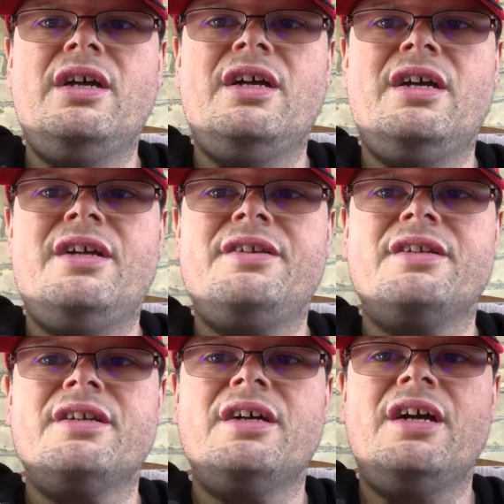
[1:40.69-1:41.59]
And
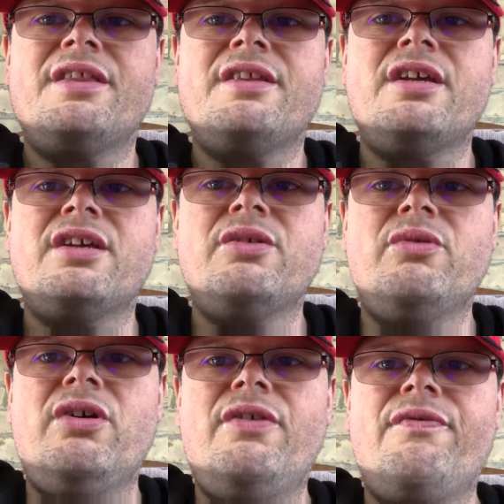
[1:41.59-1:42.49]
I thank you
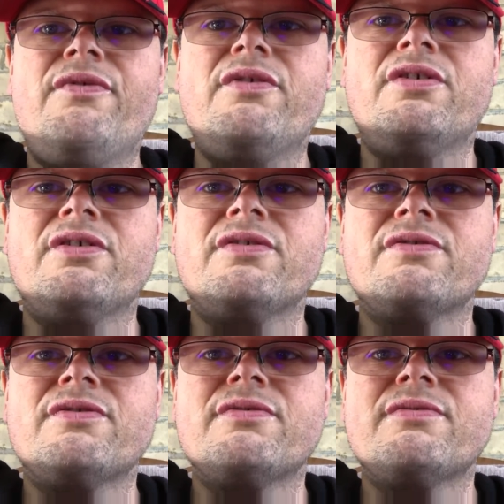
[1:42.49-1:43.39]
all for
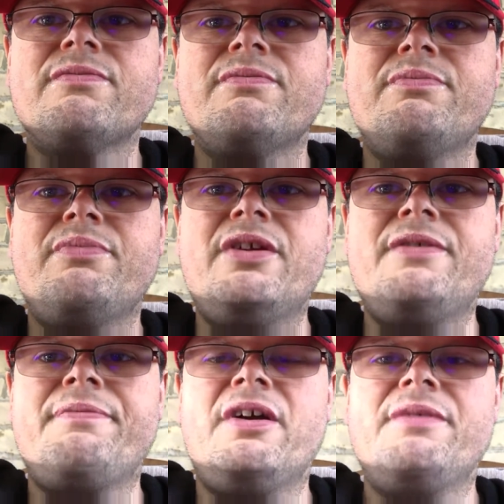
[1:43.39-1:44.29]
being
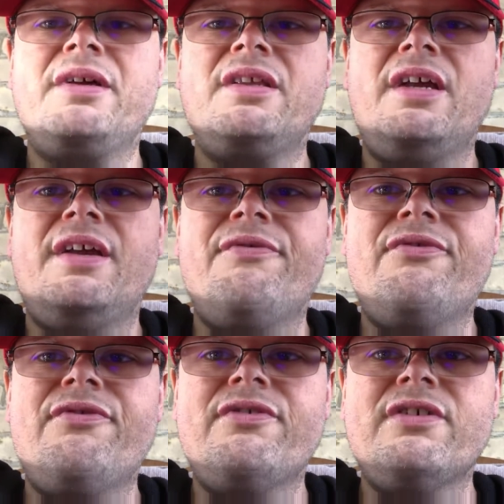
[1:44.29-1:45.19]
a part of my
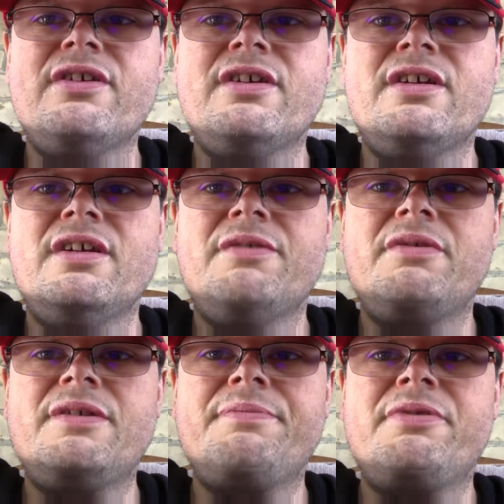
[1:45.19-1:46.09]
life. I
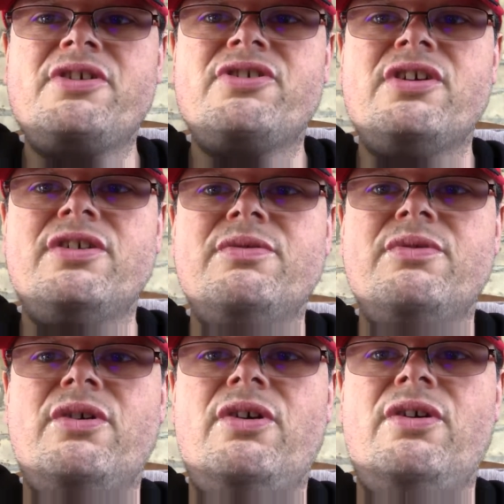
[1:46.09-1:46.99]
really appreciate
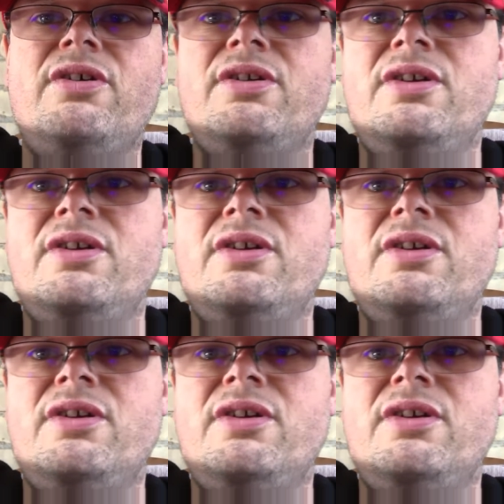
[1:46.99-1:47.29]
you all.